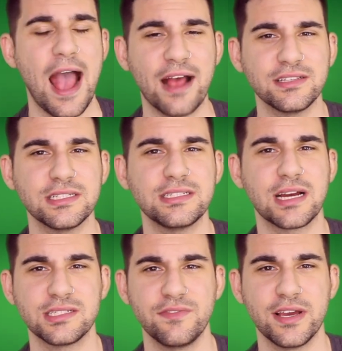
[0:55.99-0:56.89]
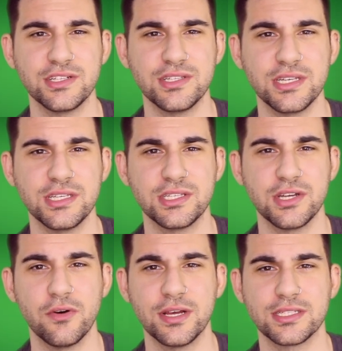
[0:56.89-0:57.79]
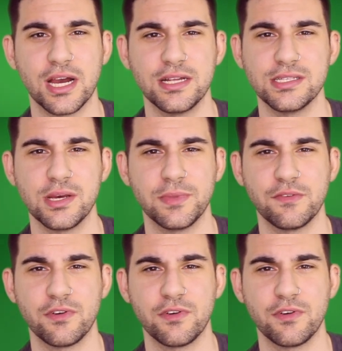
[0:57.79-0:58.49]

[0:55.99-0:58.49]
At the detective agency, Stone has gotten something